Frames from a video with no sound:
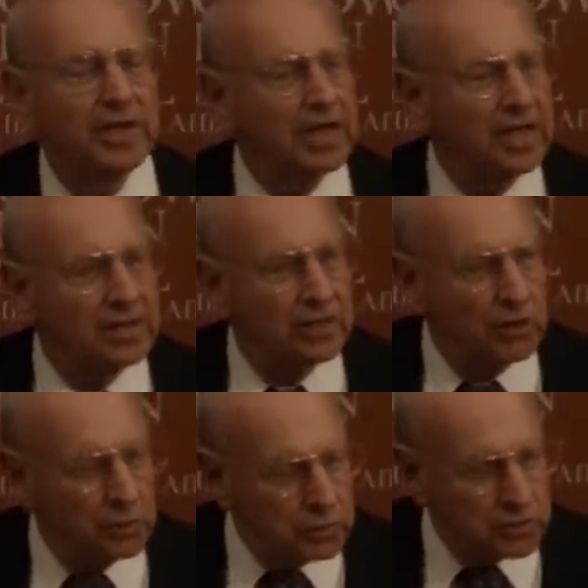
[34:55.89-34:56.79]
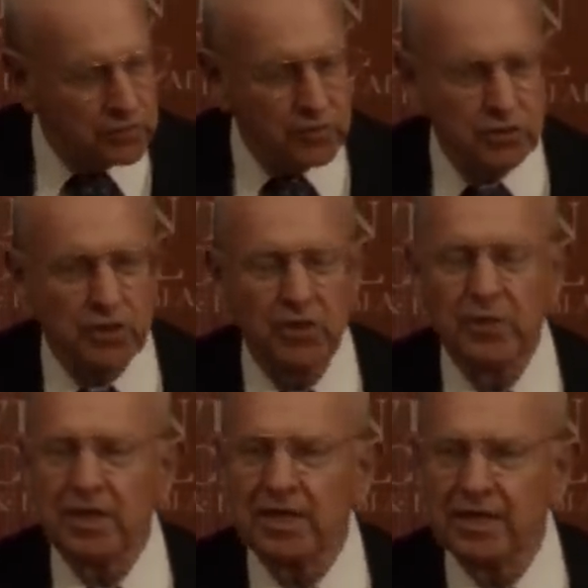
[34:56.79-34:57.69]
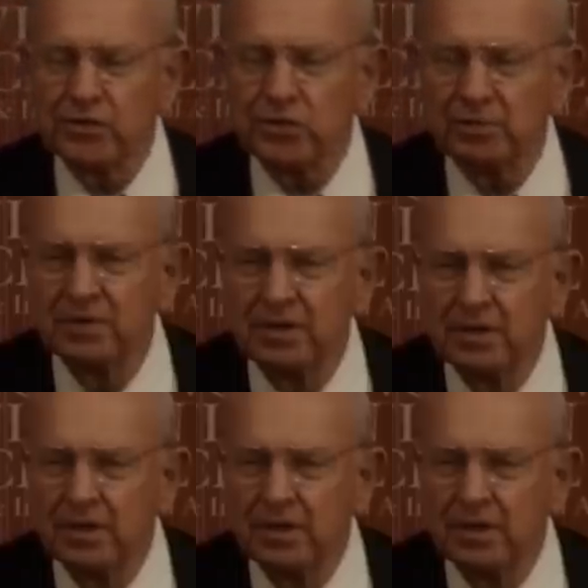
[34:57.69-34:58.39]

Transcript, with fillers: again, the use of the Security Council